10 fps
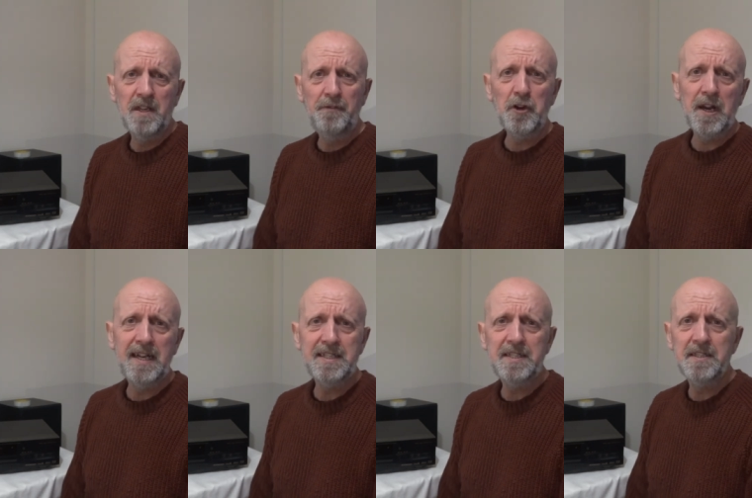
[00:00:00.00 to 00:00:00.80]
if you're
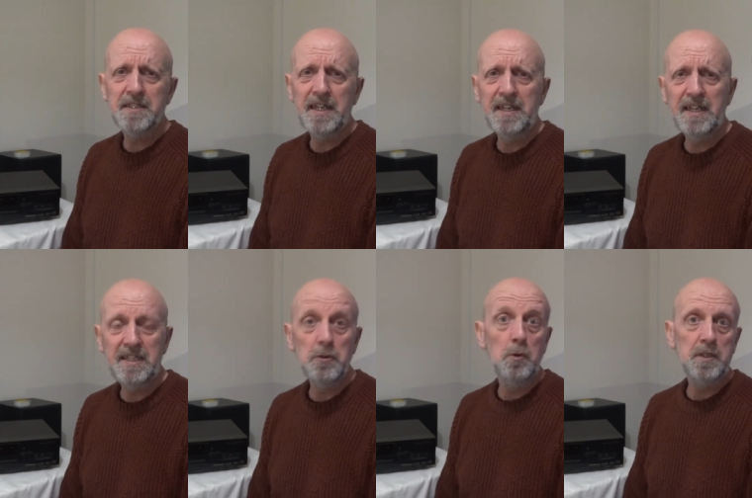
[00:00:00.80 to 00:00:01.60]
collecting C
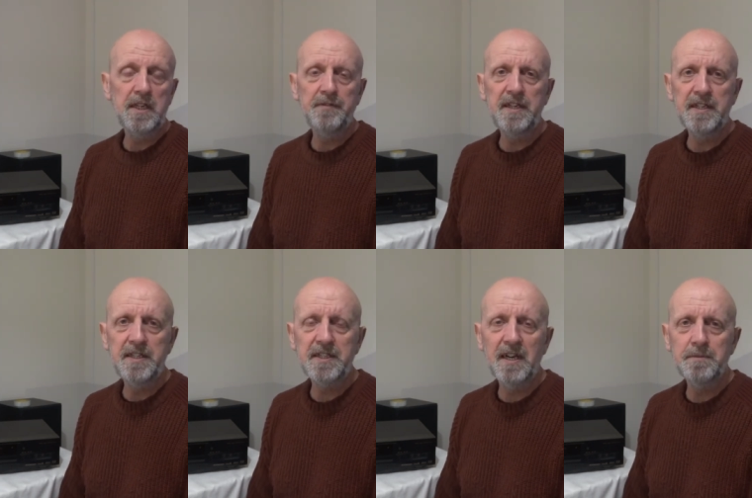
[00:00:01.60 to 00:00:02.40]
Ds or D V
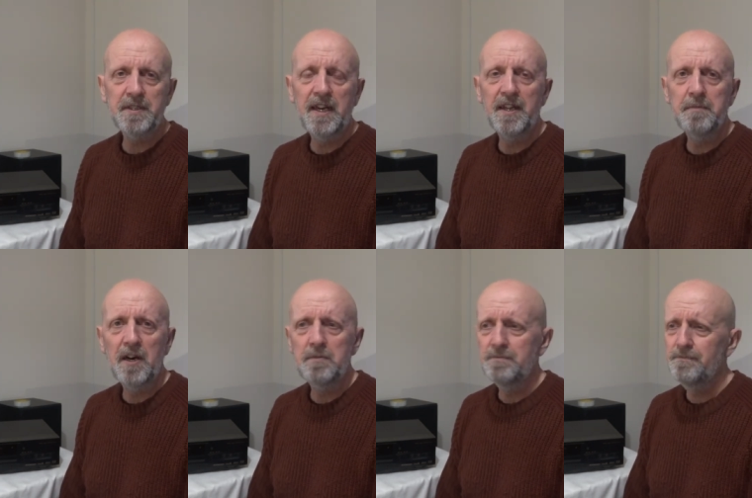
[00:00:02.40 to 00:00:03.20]
Ds, come to that at the
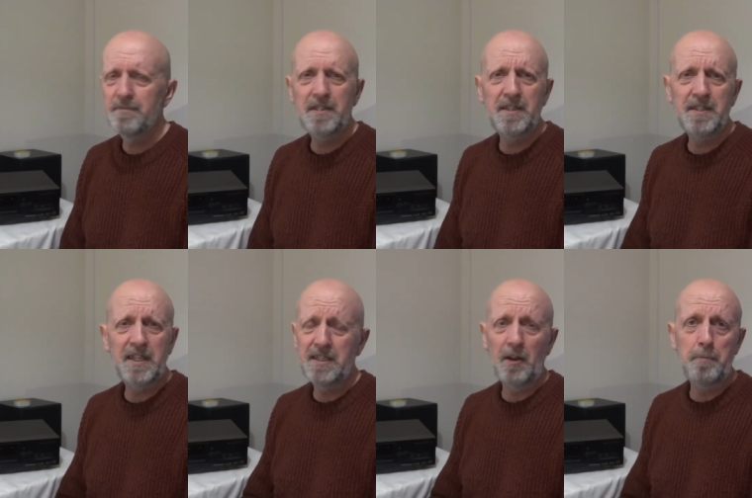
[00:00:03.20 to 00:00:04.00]
moment,
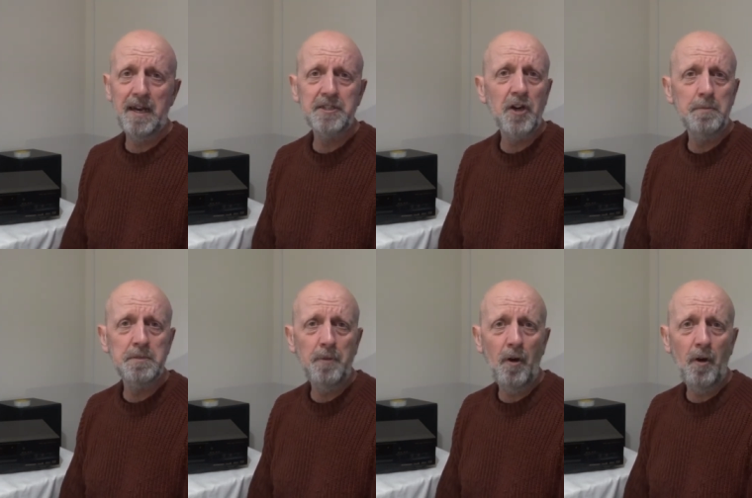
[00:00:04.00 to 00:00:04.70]
it's, it's no better time to